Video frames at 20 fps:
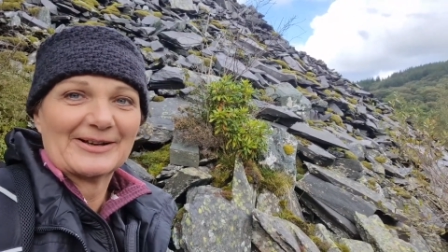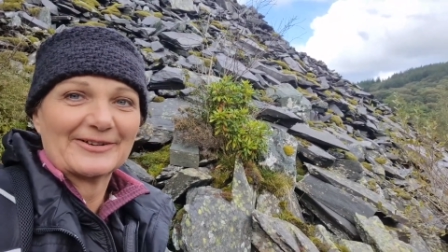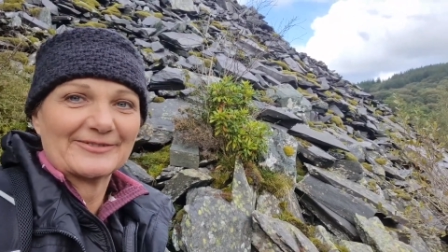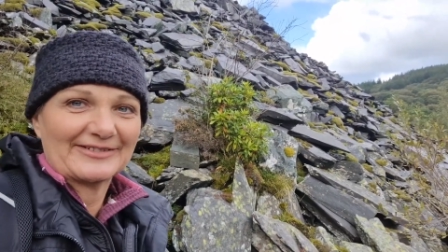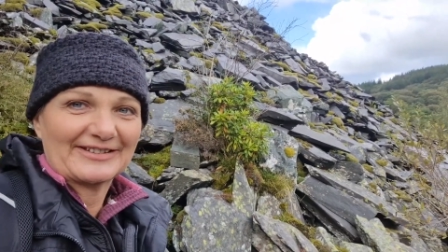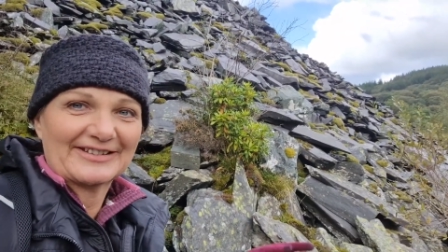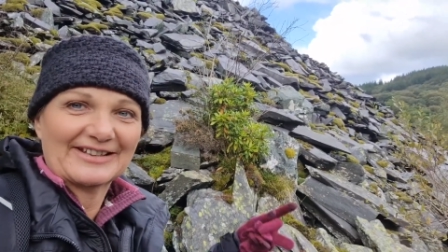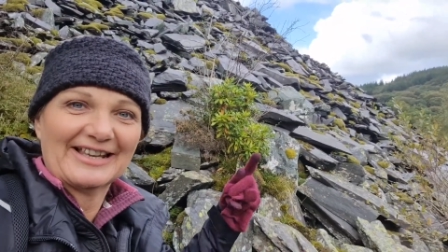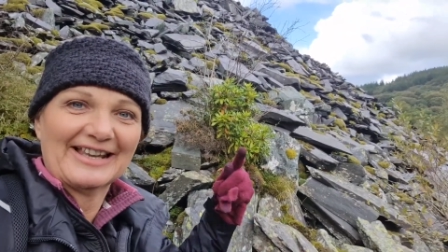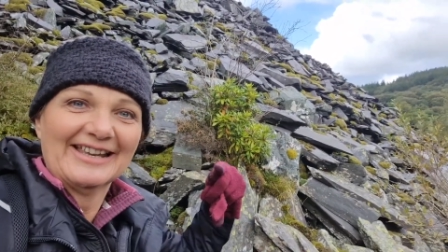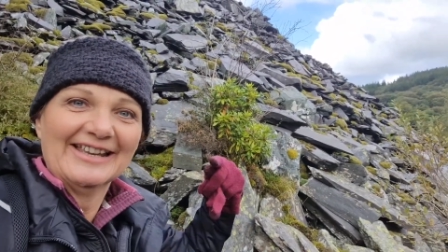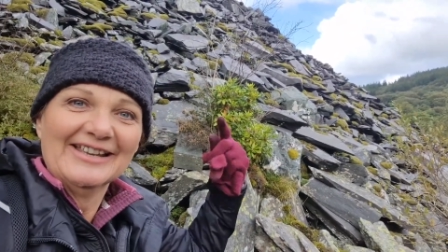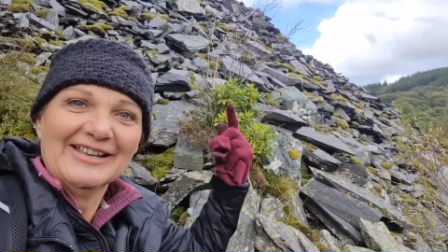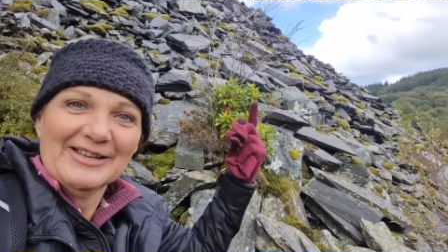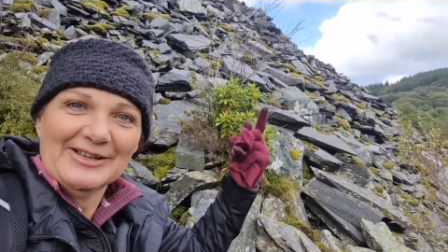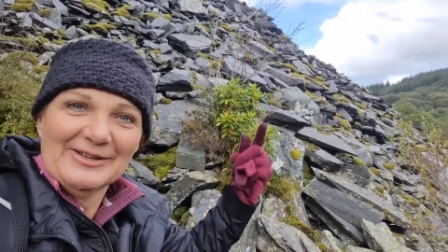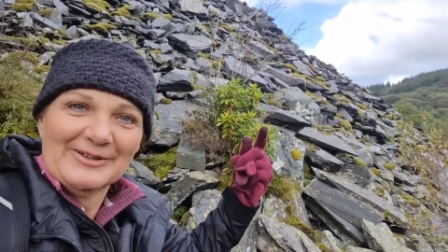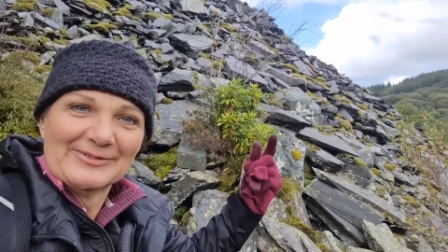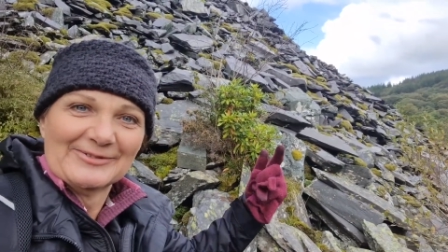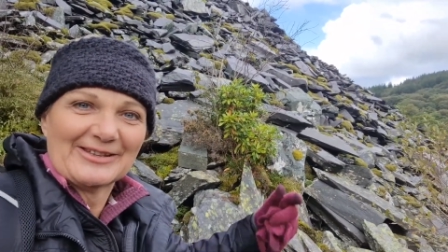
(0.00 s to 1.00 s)
obviously
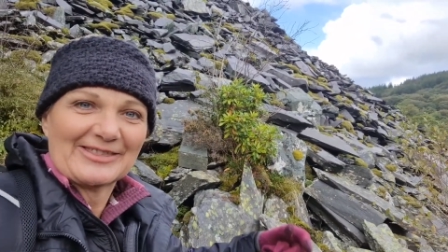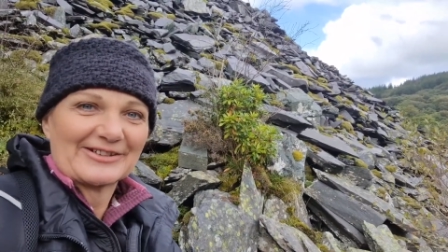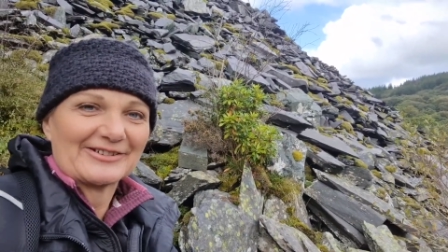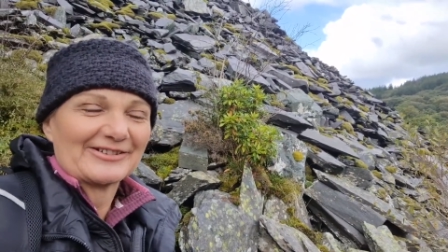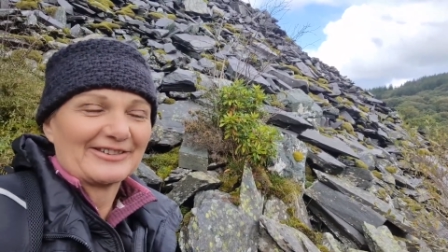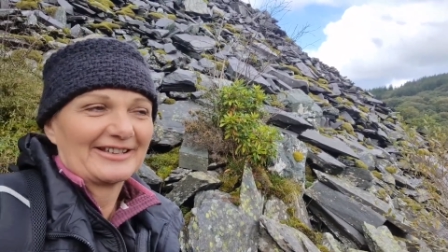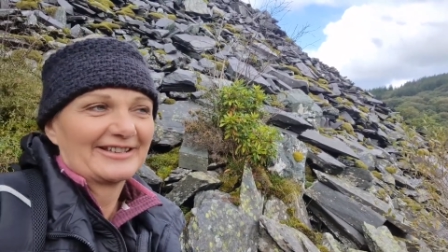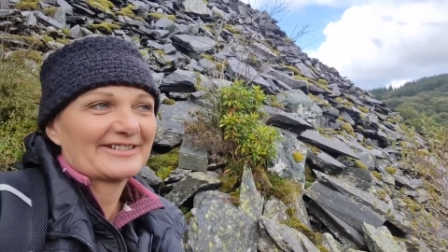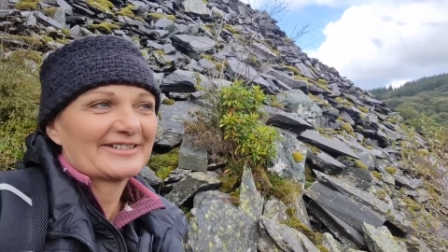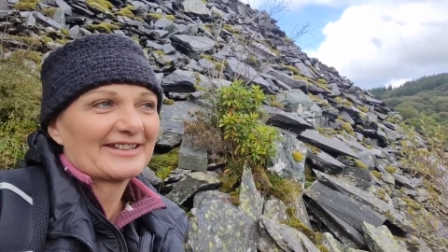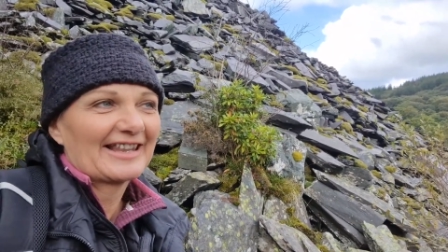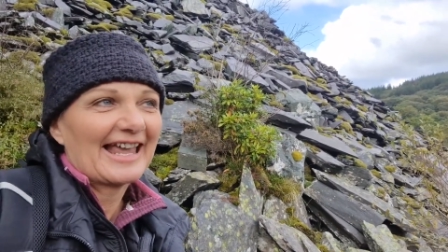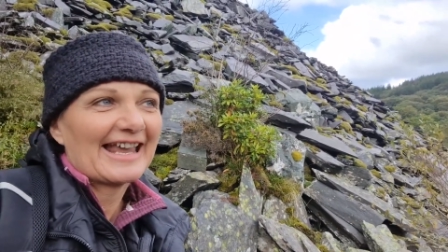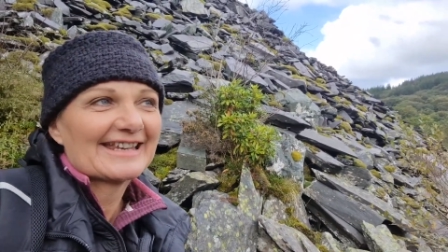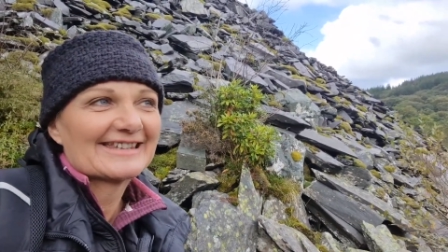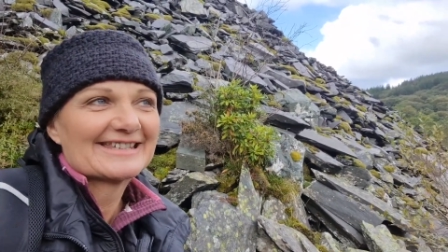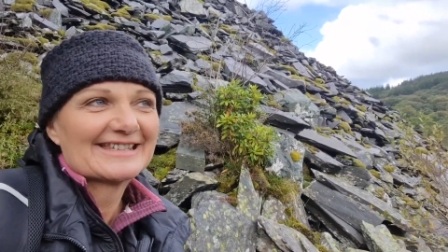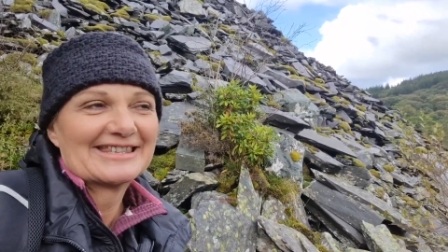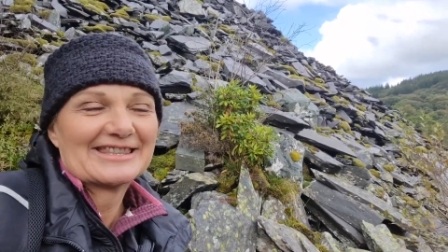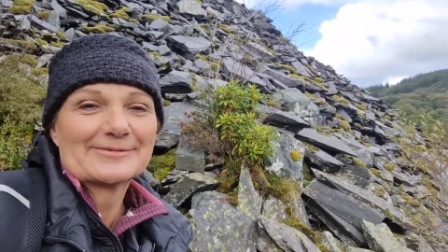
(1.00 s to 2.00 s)
with all the
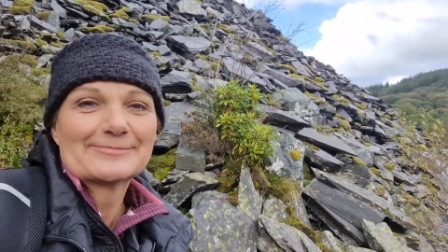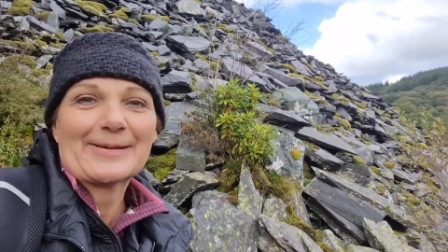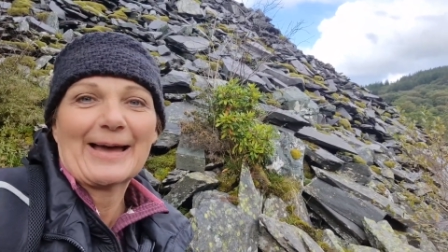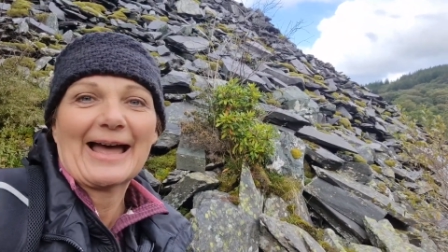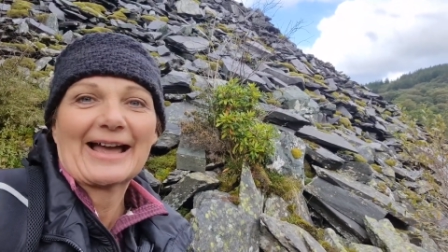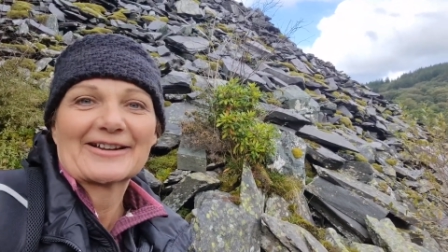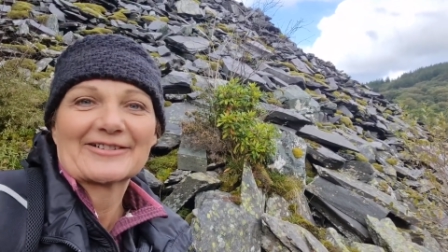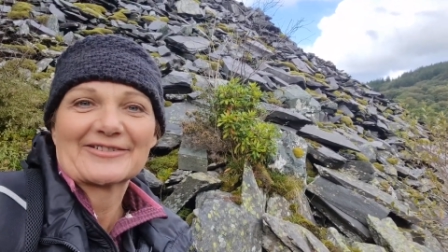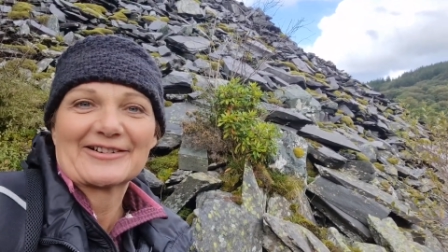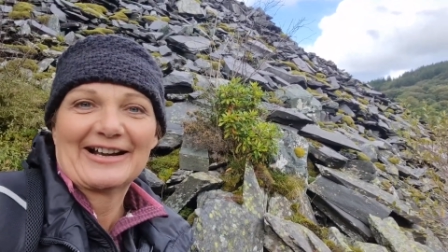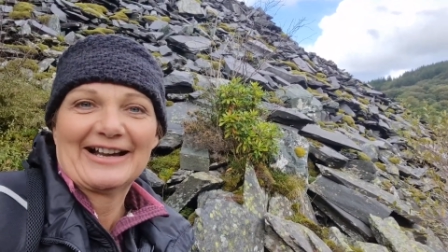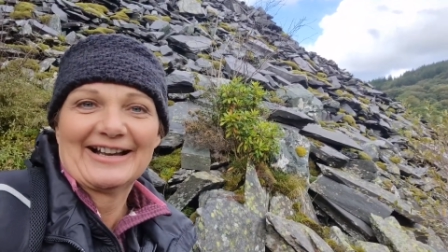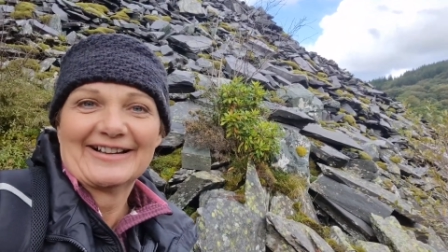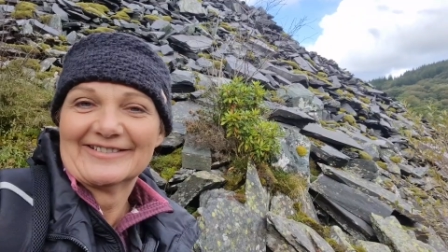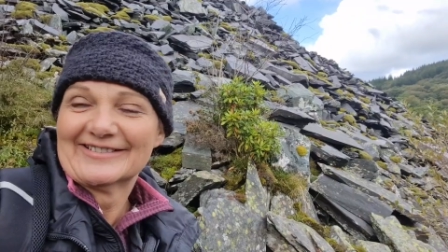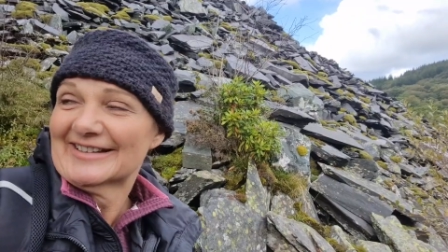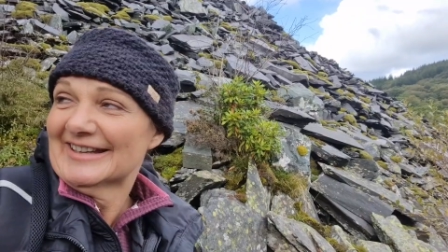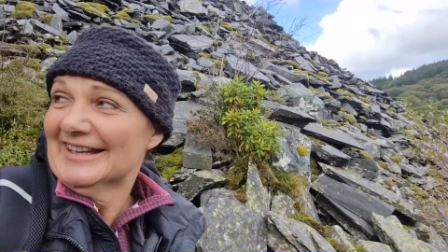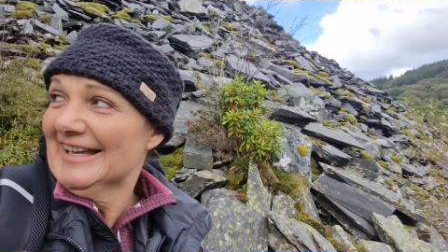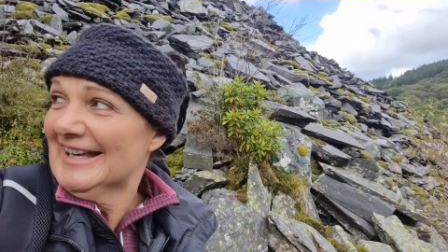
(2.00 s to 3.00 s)
slate in the
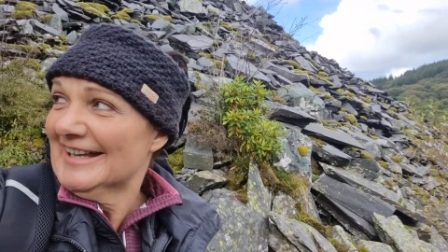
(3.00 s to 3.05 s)
background.